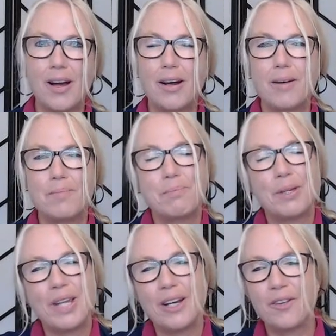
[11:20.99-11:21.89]

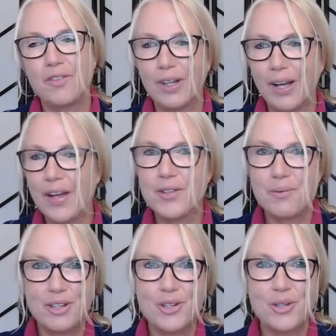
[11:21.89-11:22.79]
But then I feel like that's a
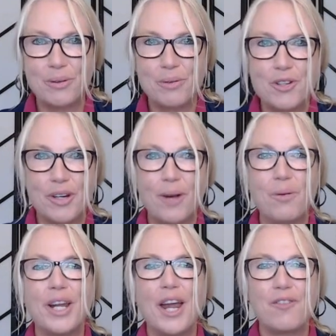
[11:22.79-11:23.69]
bit discriminatory. I
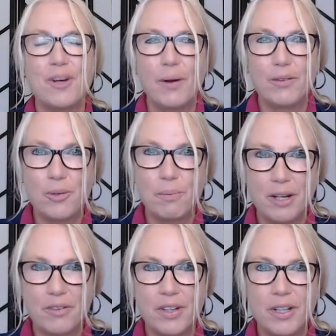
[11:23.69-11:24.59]
want everyone to
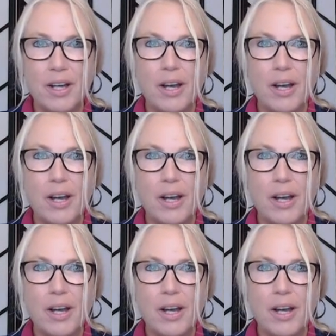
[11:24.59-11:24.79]
benefit.